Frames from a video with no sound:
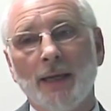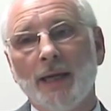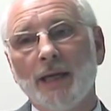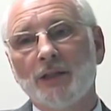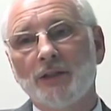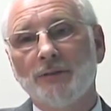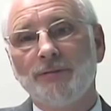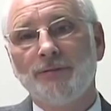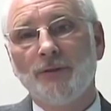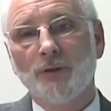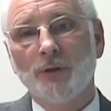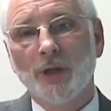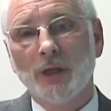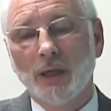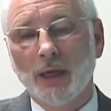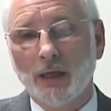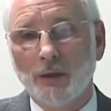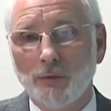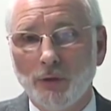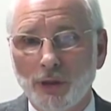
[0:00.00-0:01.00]
it's a
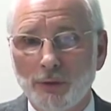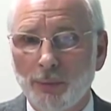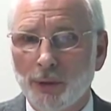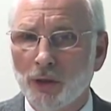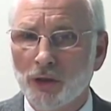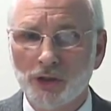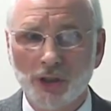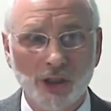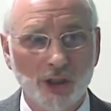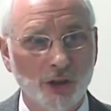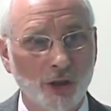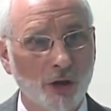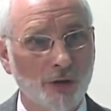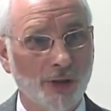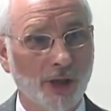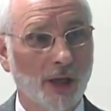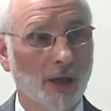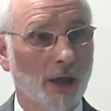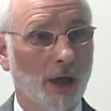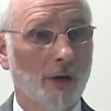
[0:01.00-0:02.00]
foreign language, because there's
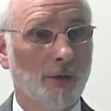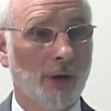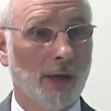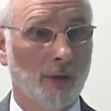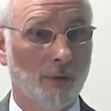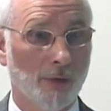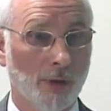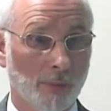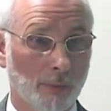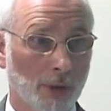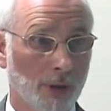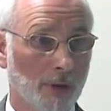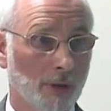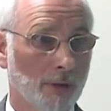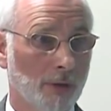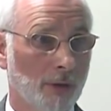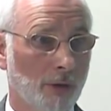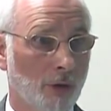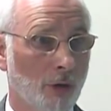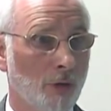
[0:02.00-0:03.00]
nothing around
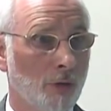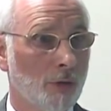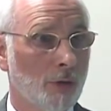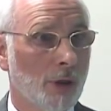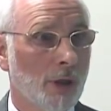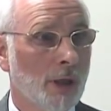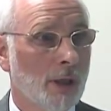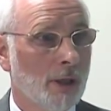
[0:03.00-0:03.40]
them.